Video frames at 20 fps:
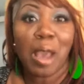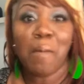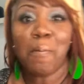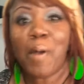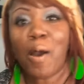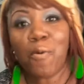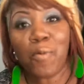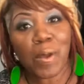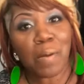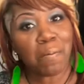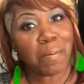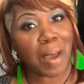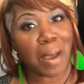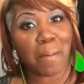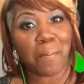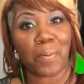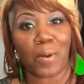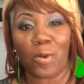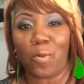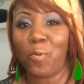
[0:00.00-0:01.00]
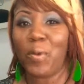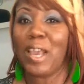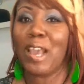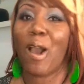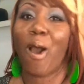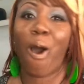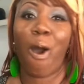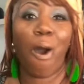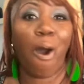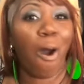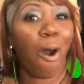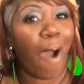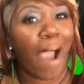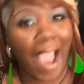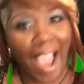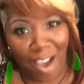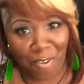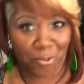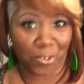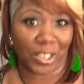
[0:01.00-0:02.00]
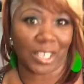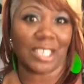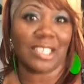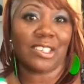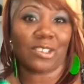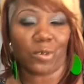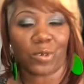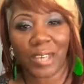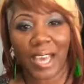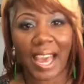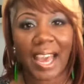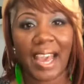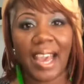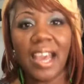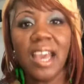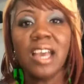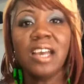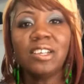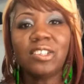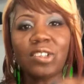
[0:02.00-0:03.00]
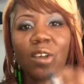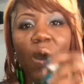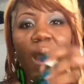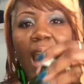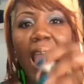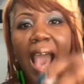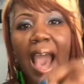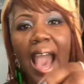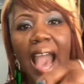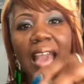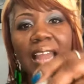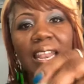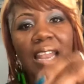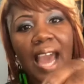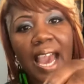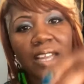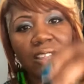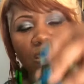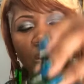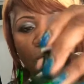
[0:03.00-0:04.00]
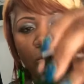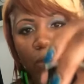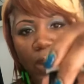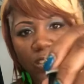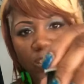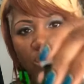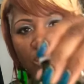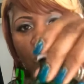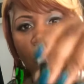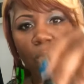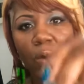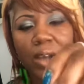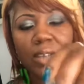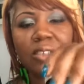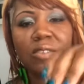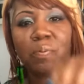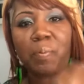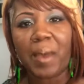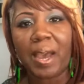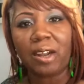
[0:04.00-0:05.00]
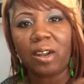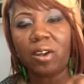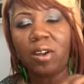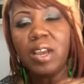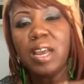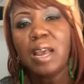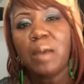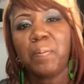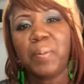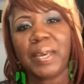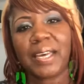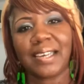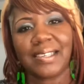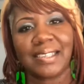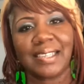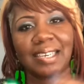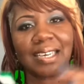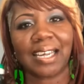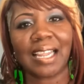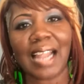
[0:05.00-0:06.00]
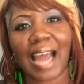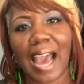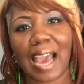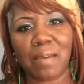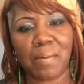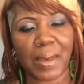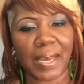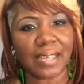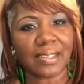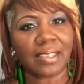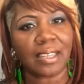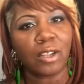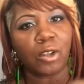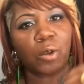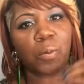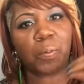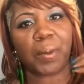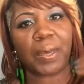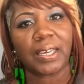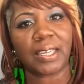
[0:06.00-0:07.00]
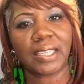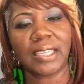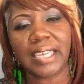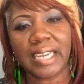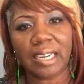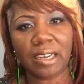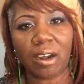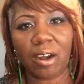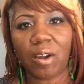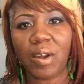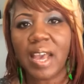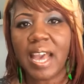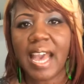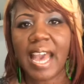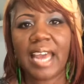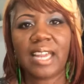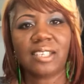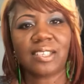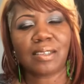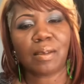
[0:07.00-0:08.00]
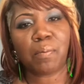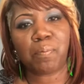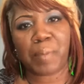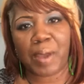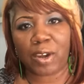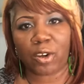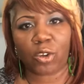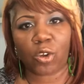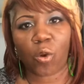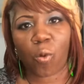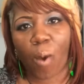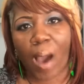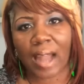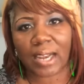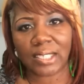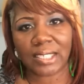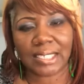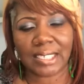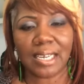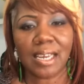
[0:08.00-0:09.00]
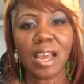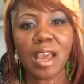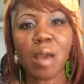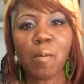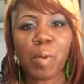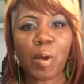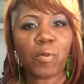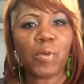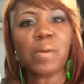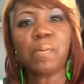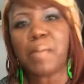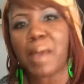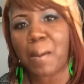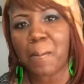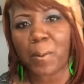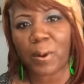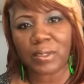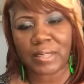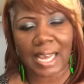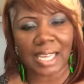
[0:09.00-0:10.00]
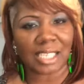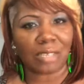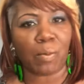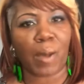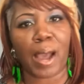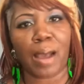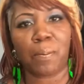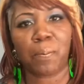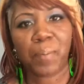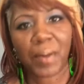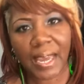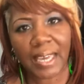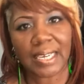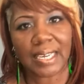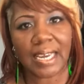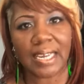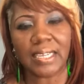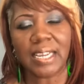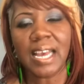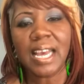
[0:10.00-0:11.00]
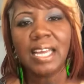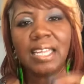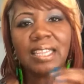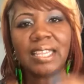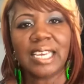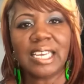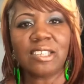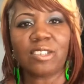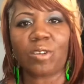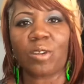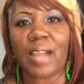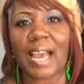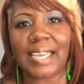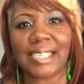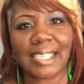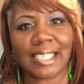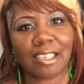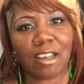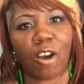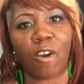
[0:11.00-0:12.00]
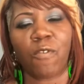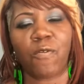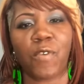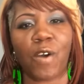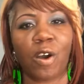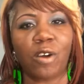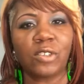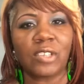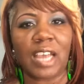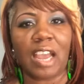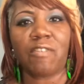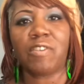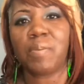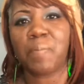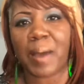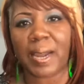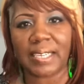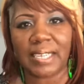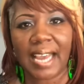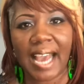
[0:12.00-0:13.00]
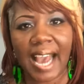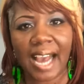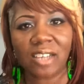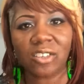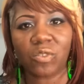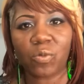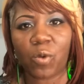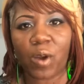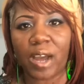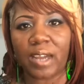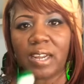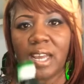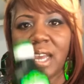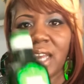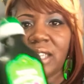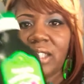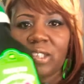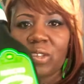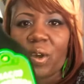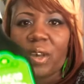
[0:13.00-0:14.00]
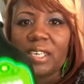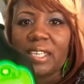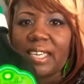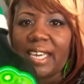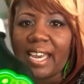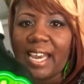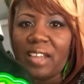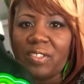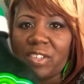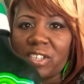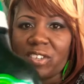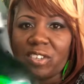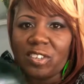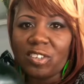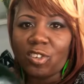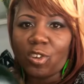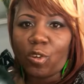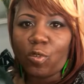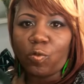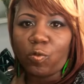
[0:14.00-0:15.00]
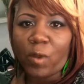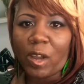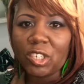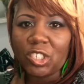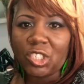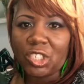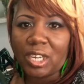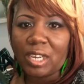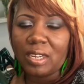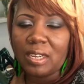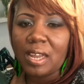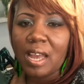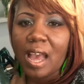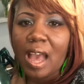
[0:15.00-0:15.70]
but remember, we all Africans, okay? So I like the Russian ones better because the climate is a little bit cleaner and it's a better quality. But remember, that's my opinion. These are like cell phones. Everybody has one. So again, this is your Russian